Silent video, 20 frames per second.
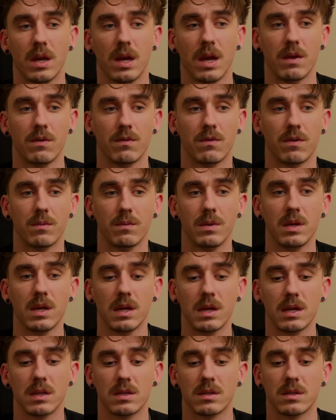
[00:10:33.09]
And for
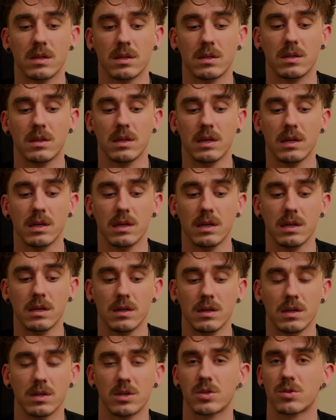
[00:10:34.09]
me, it's the,
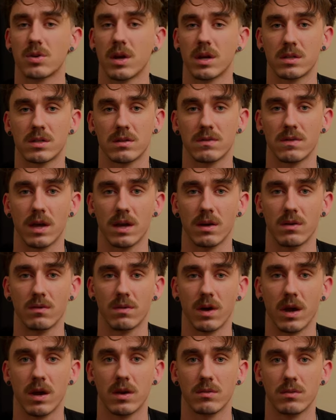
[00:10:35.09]
the stress of that
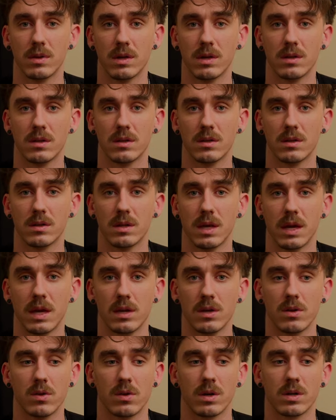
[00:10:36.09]
environment,
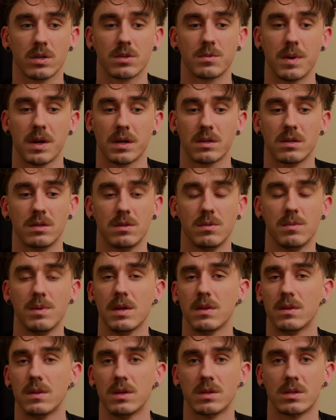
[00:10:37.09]
that you're expected to be
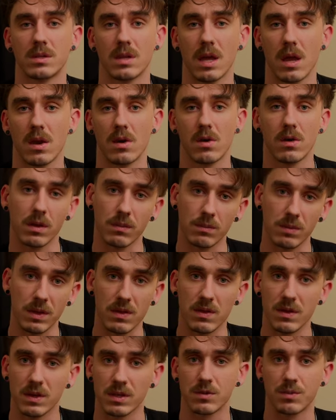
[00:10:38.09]
at this standard and be
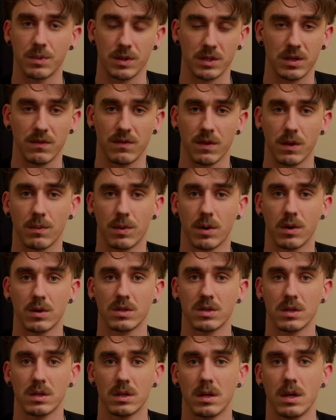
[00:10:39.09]
this specific
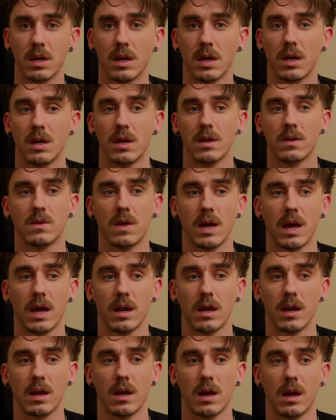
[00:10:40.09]
person,
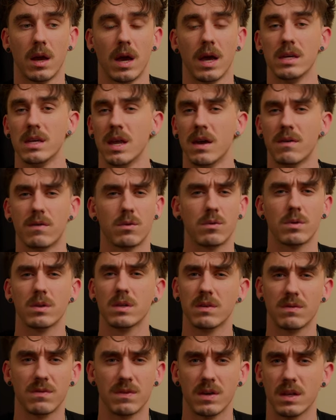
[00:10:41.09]
that I never
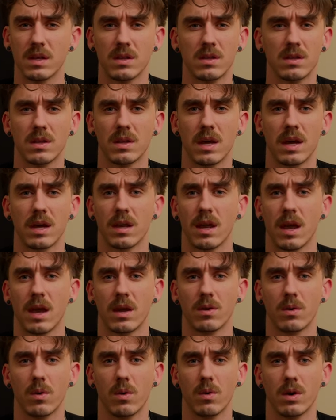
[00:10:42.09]
really fit into that
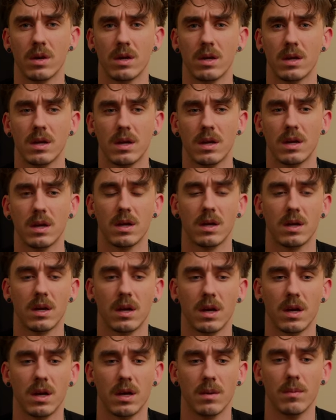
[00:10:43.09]
category.
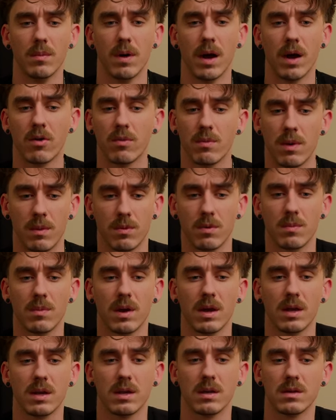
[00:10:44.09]
Um, I remember
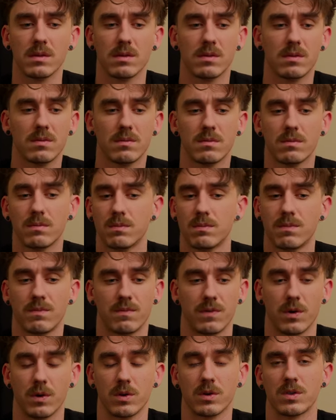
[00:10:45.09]
my
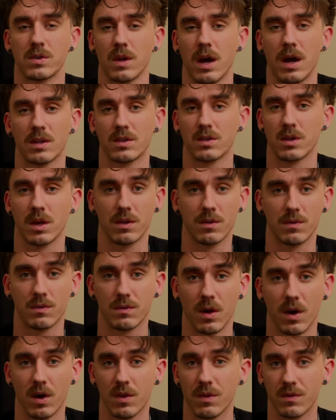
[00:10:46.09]
first thoughts on,
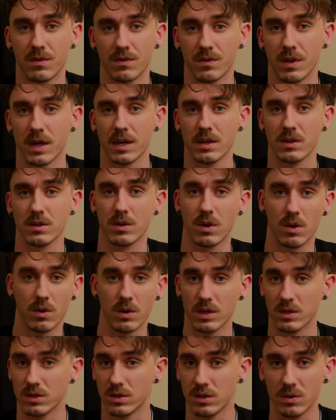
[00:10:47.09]
on the flight
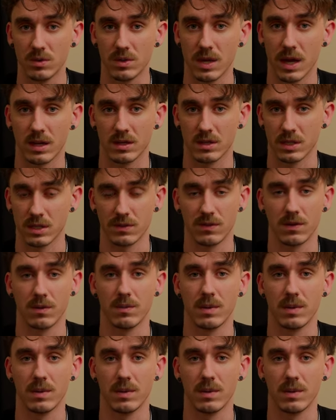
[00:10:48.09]
going to Texas for